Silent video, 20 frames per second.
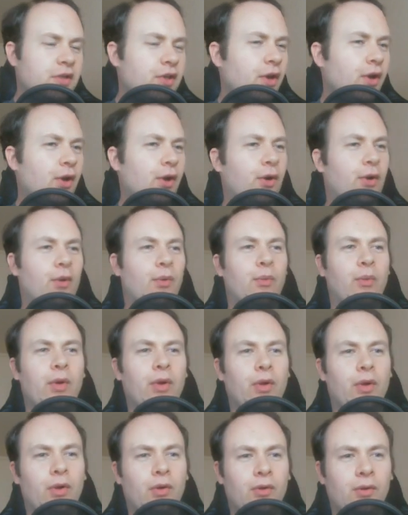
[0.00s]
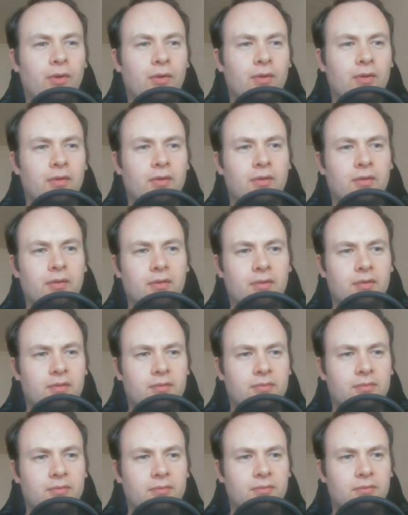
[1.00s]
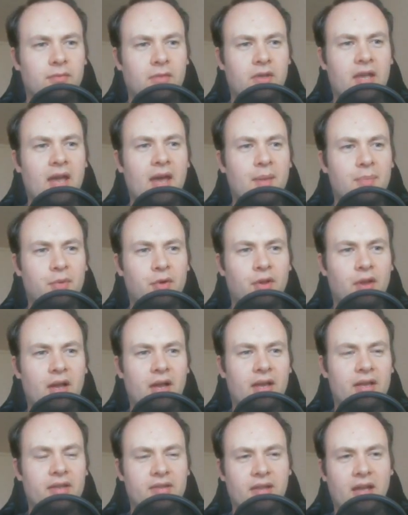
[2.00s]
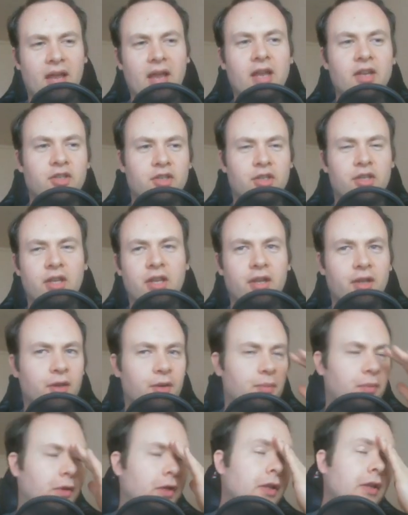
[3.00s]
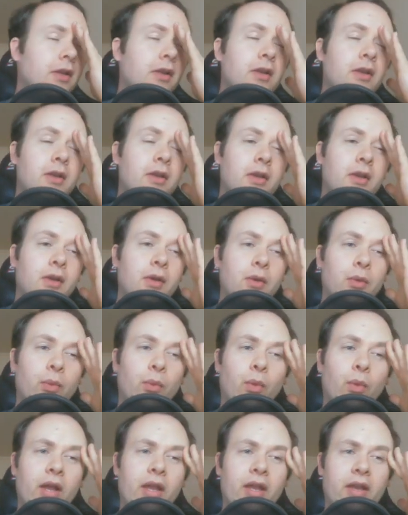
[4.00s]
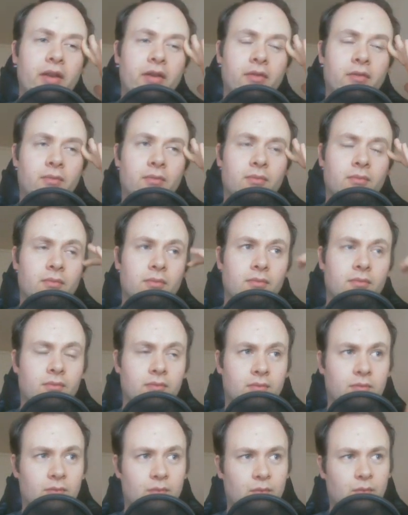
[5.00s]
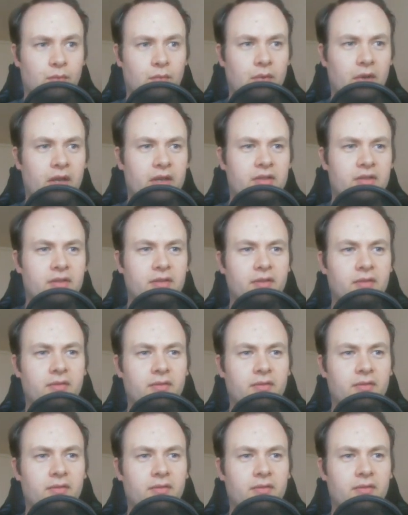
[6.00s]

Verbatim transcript: though, we'll capitalize the H in him when it's